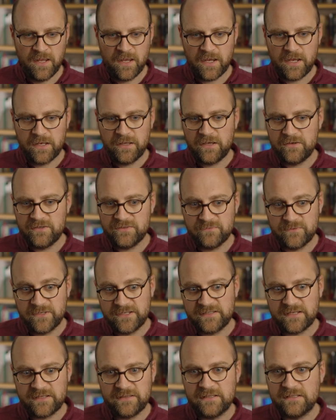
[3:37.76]
And those
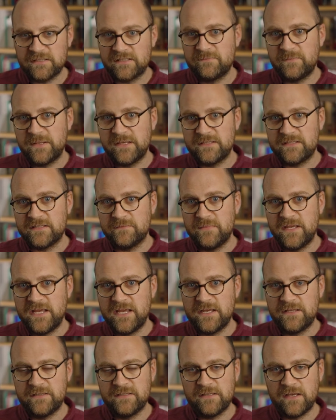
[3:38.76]
words, I think, speak to
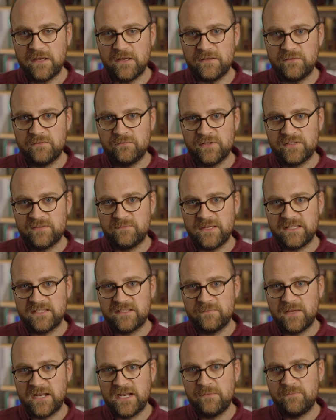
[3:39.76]
me and will speak to
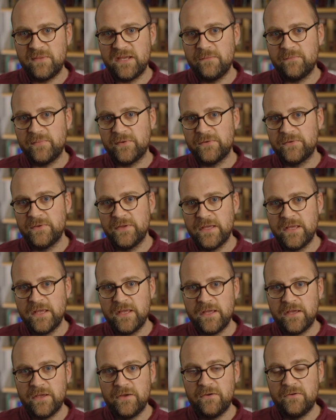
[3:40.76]
many people
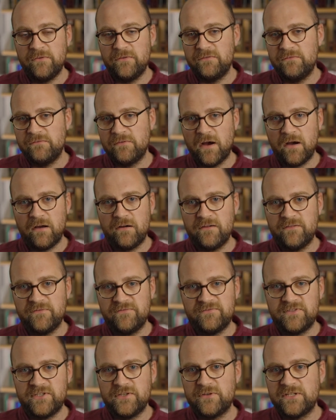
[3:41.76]
who are
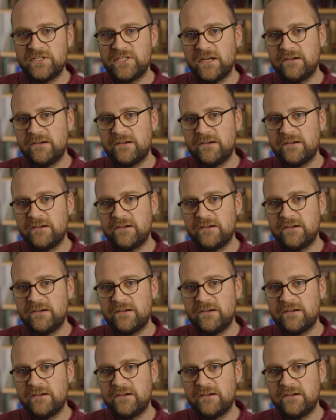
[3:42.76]
of Jewish